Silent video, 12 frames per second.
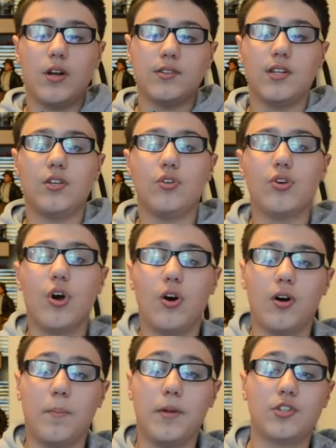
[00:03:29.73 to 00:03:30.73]
And then you got
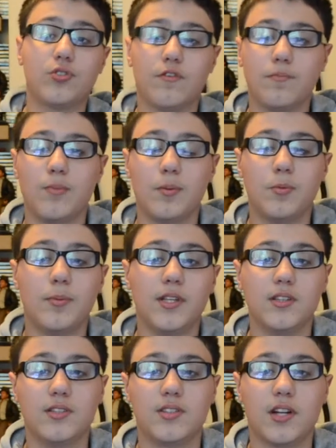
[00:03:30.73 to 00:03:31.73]
a picture of Bumblebee
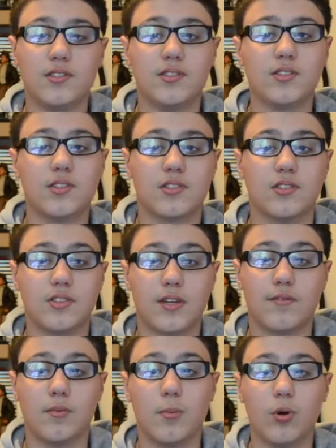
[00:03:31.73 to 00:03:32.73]
in this
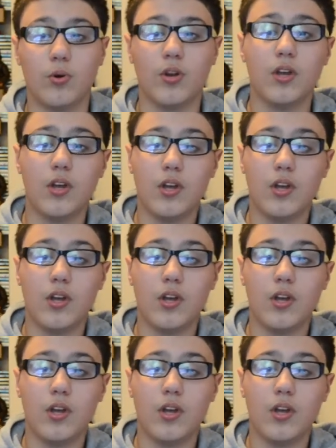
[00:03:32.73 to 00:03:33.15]
1967 mode.